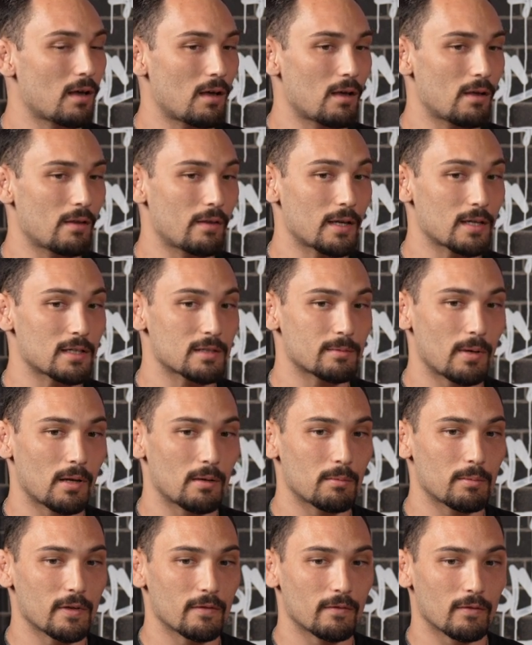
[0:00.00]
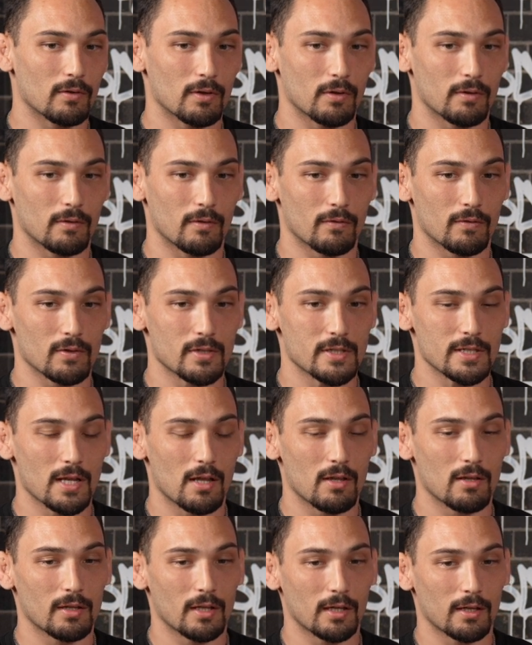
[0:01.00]
They expelled me for
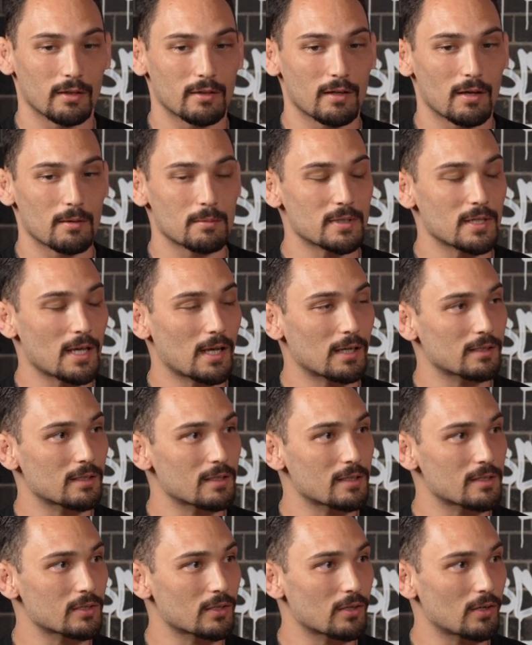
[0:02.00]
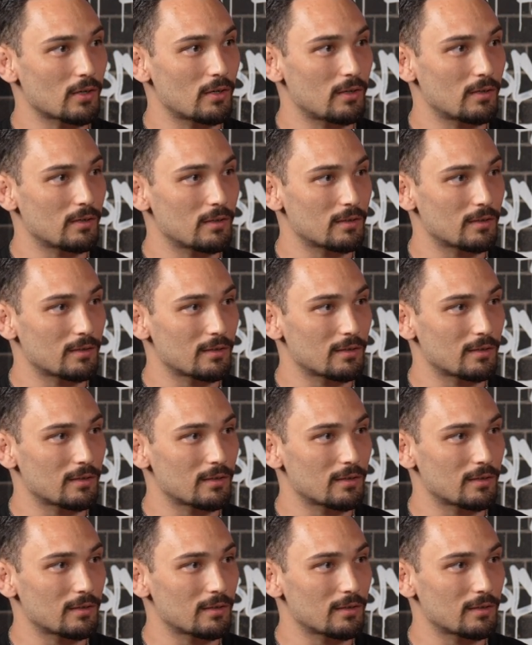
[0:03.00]
selling a dub sack to this girl.